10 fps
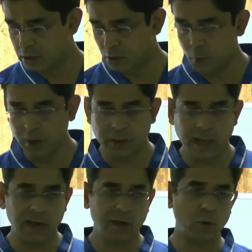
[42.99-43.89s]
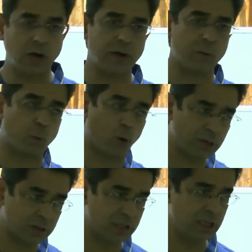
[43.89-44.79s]
So, we will take a look at
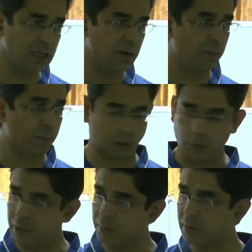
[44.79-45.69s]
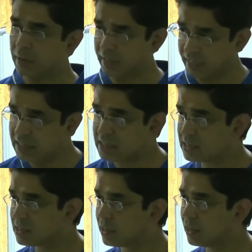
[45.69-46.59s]
what the problem is,